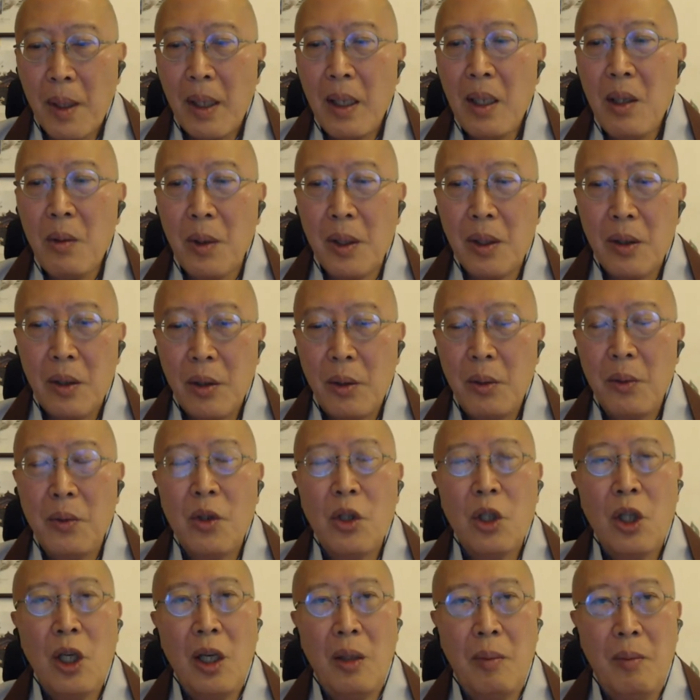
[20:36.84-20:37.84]
But anyway,
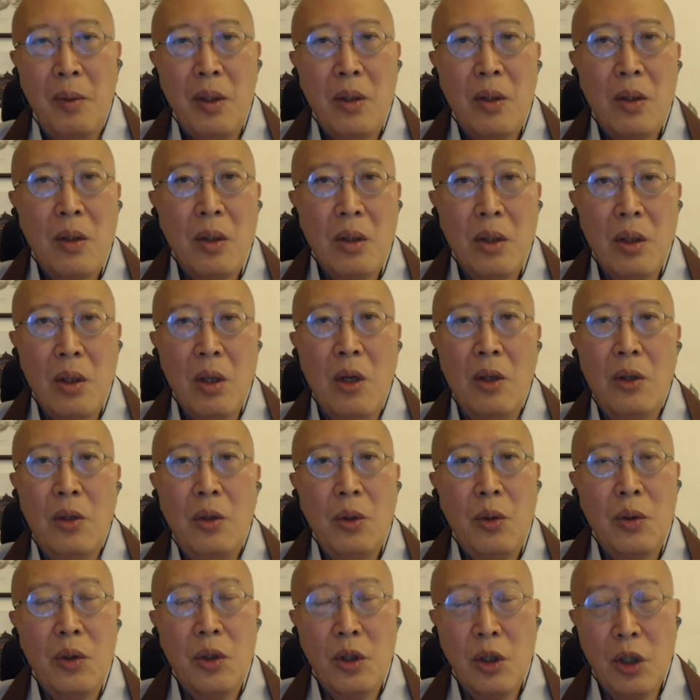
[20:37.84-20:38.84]
don't check means
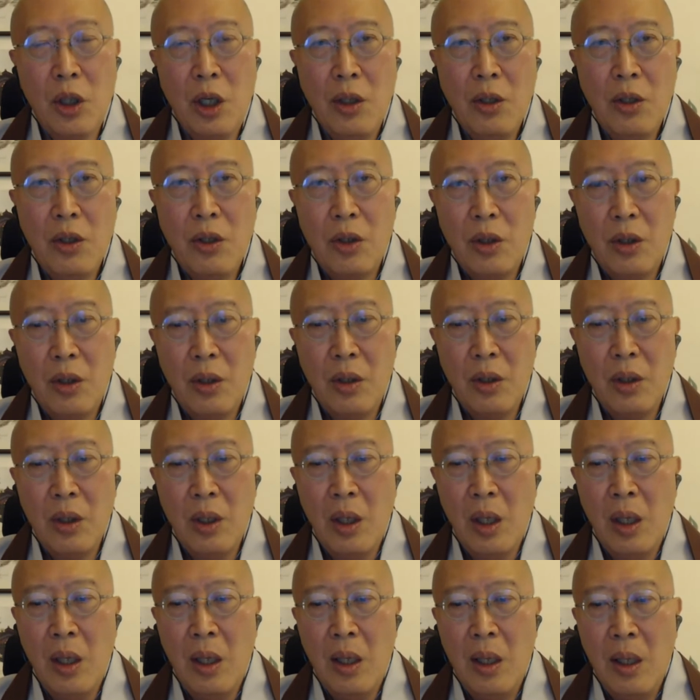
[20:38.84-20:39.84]
not to judge
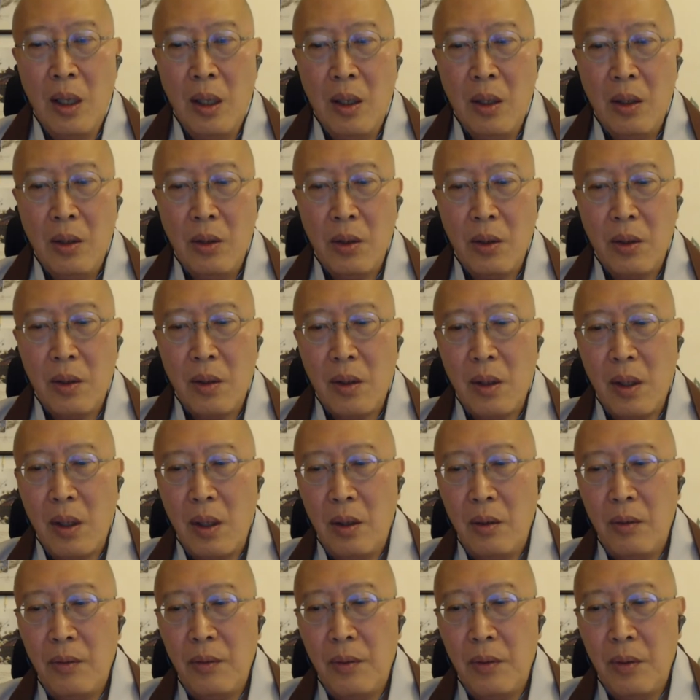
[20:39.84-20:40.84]

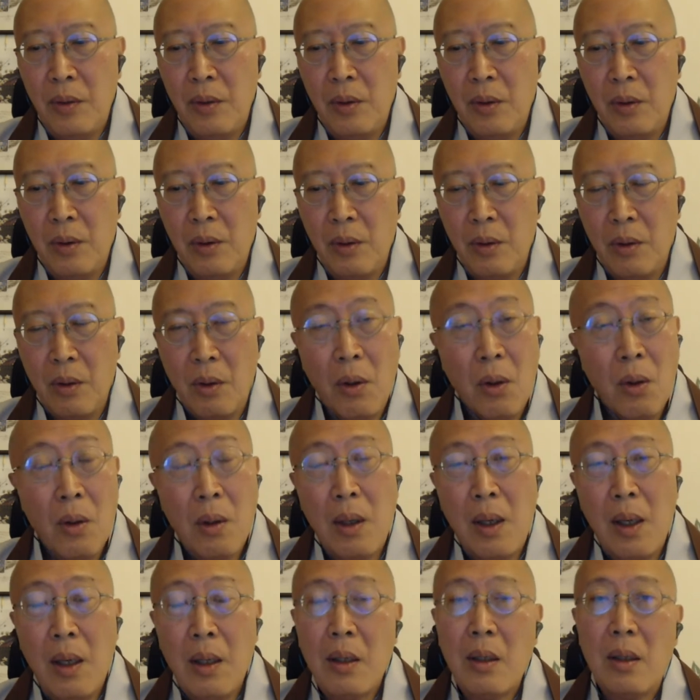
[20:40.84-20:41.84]
yourself
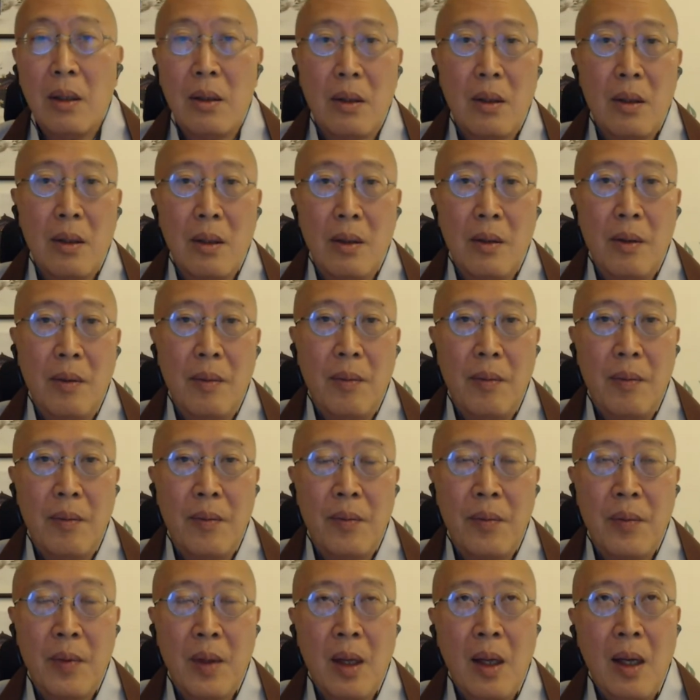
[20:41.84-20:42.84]
or others.
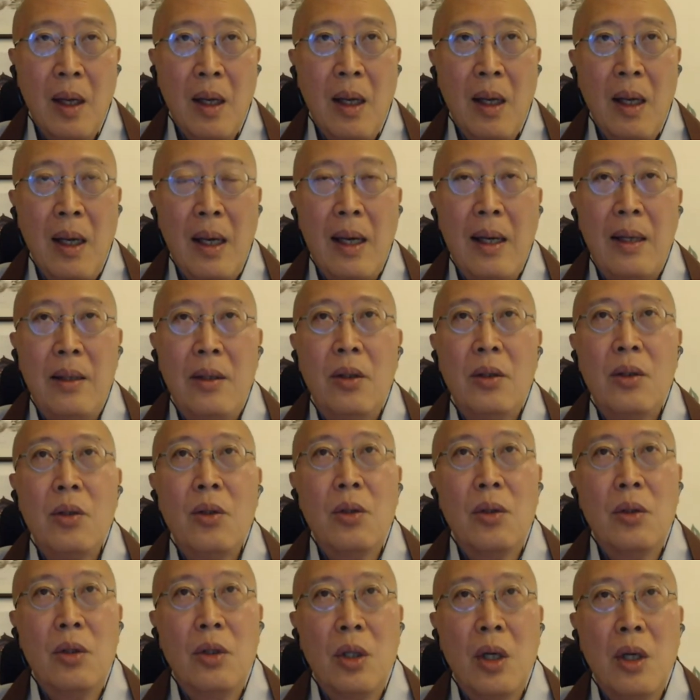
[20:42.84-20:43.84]
And
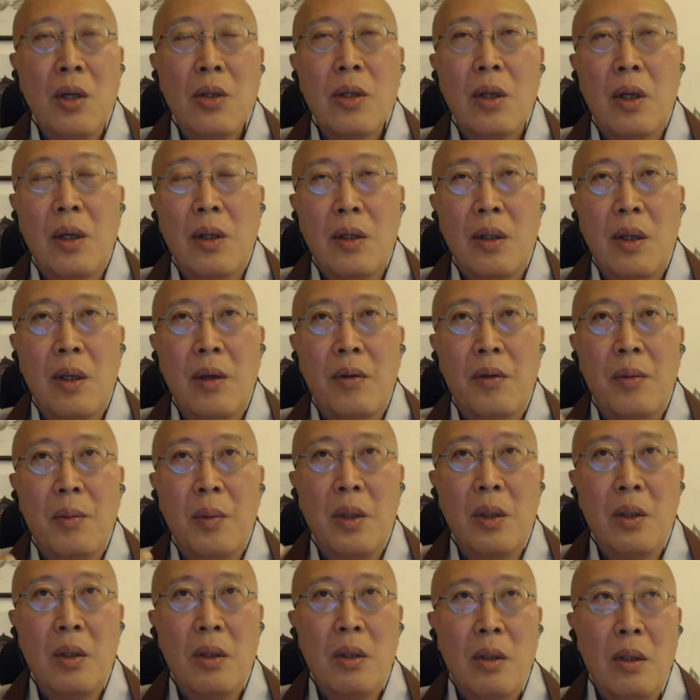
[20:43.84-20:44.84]
not to judge
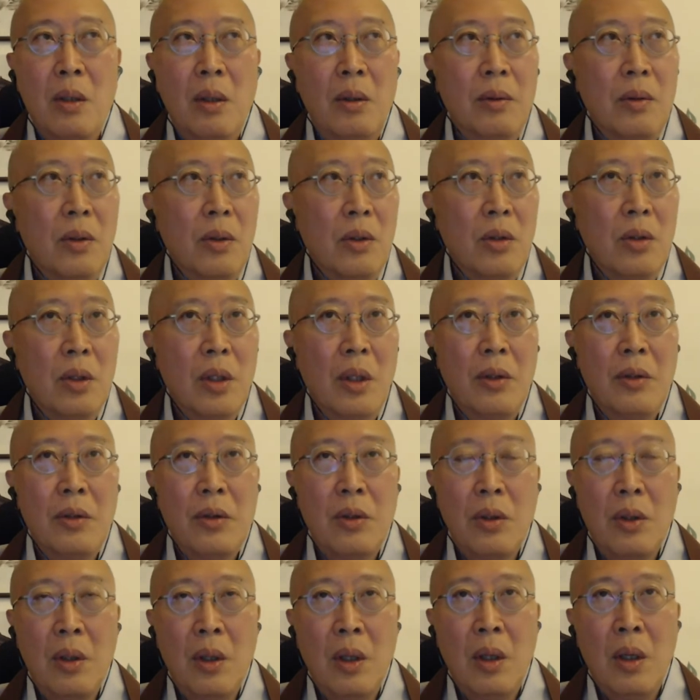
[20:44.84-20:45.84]
ourselves means don't
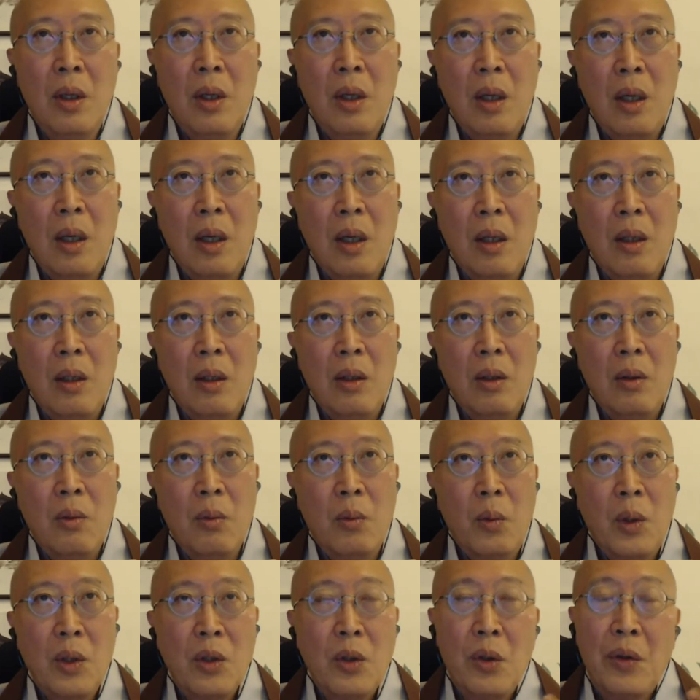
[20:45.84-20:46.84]
judge
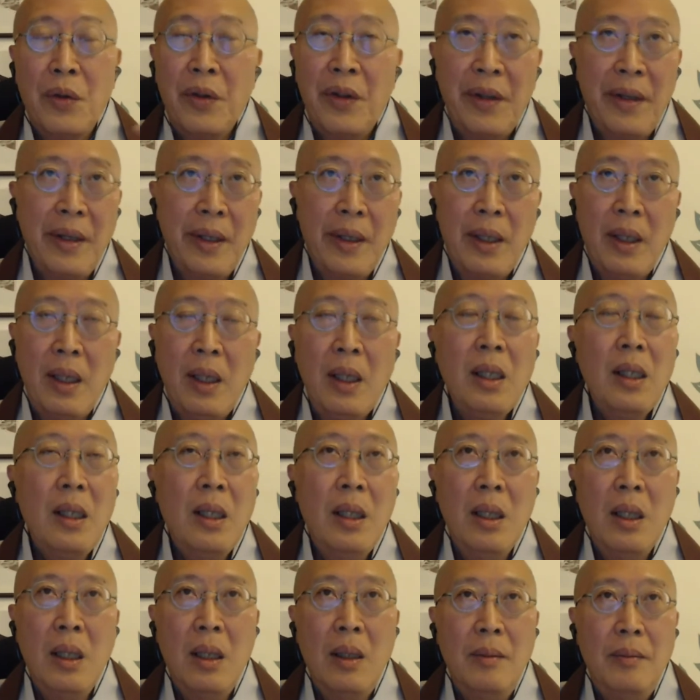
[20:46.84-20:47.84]
what you're
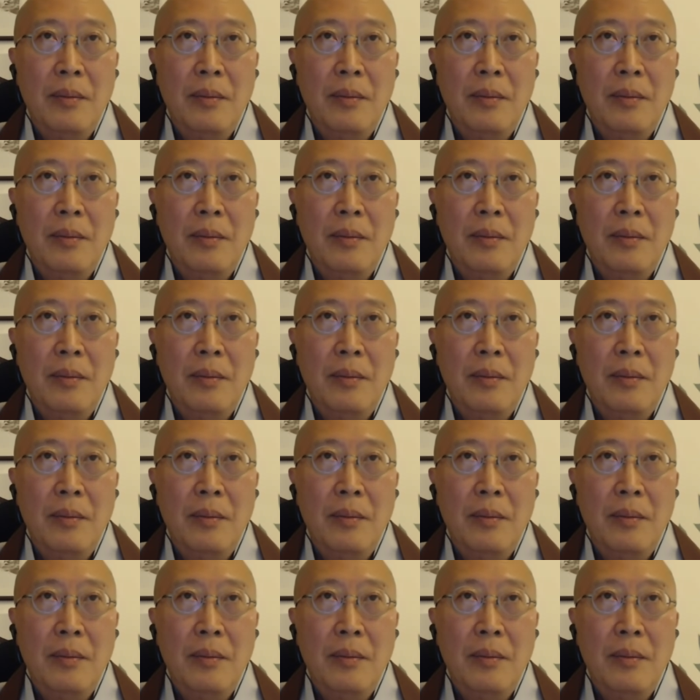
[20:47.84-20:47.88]
thinking,